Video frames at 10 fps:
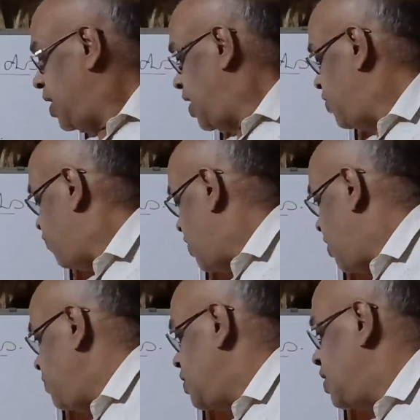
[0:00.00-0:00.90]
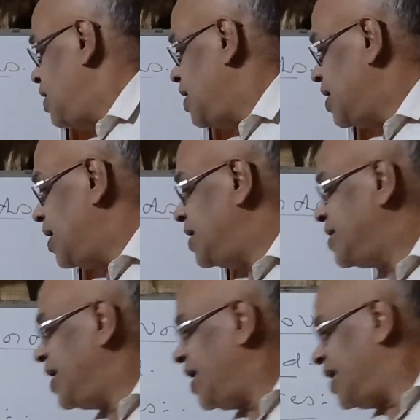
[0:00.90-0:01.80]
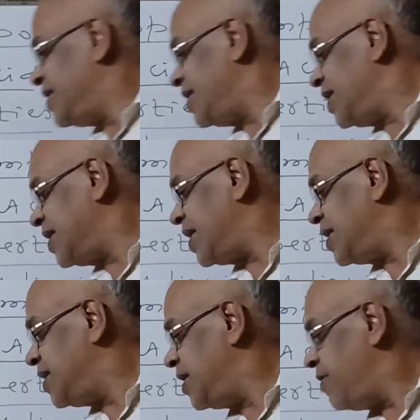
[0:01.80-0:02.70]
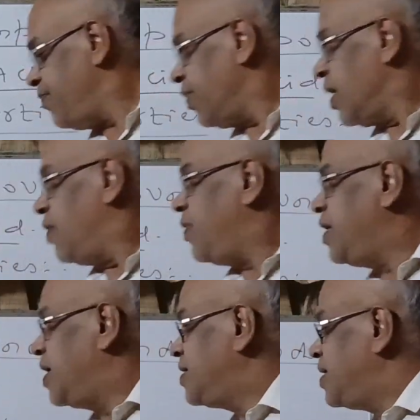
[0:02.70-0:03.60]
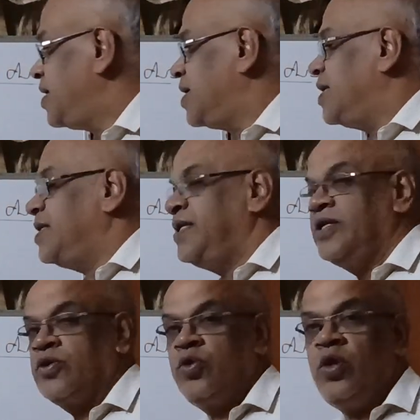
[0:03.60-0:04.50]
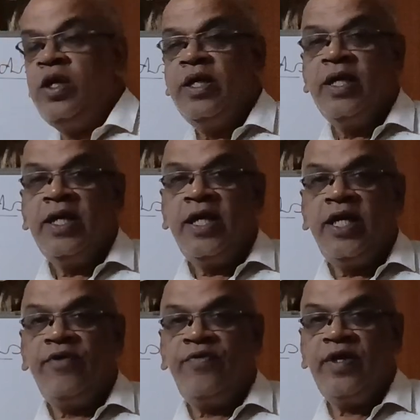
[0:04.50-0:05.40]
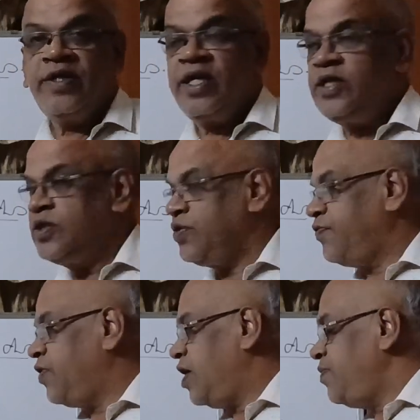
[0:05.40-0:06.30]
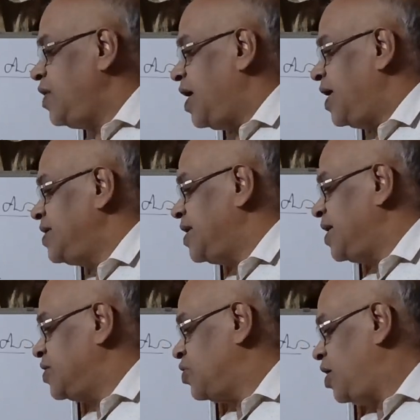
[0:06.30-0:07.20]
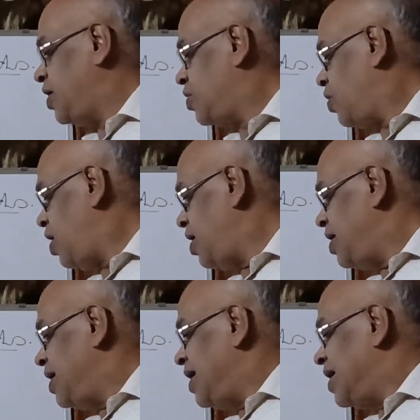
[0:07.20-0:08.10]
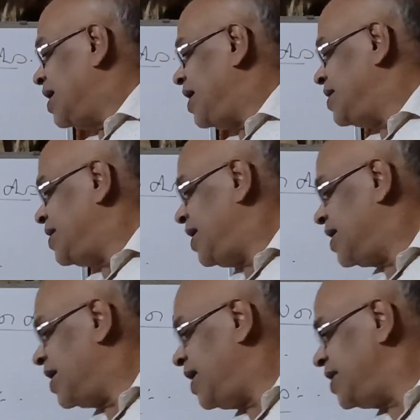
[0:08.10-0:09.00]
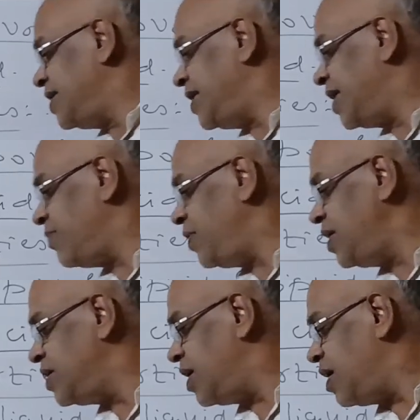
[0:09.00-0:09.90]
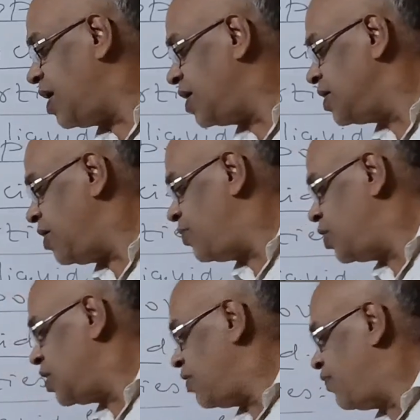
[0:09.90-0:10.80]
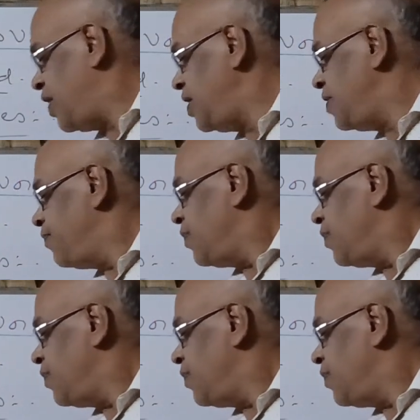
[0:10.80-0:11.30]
It forms glacial acetic acid. When acetic acid is cold, it freezes to form ice-like solid called glacier. Glacier means large amount of ice.